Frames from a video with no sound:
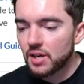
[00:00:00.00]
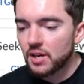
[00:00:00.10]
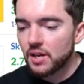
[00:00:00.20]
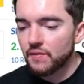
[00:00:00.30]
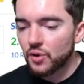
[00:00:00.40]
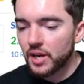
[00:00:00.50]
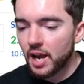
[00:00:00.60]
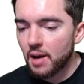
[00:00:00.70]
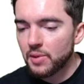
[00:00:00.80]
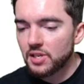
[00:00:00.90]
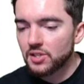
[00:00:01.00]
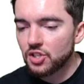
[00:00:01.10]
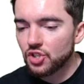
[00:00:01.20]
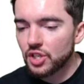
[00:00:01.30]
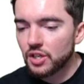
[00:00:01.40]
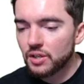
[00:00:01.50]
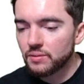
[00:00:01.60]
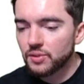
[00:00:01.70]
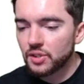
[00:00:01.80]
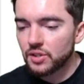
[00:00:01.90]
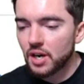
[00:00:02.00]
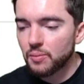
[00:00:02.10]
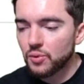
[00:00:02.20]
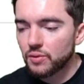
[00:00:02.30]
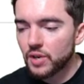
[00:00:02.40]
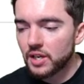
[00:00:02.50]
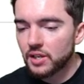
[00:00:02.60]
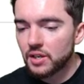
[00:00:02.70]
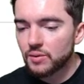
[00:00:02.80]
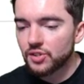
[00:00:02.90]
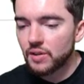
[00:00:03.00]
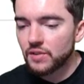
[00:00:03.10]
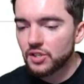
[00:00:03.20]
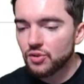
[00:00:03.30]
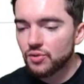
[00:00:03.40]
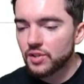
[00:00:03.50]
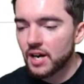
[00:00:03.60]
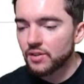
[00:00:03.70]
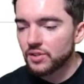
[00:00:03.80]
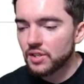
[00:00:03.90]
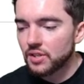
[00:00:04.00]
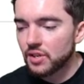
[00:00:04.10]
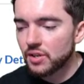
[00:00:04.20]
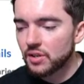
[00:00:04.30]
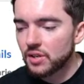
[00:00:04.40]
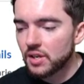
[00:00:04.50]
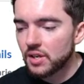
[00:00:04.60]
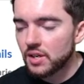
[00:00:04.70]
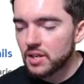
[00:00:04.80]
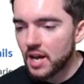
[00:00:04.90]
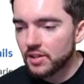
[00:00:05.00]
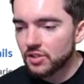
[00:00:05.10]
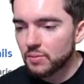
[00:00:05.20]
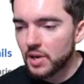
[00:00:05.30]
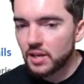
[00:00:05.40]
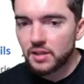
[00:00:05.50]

For a happiness engineer, it's the top one right here with 72,000 a year estimated.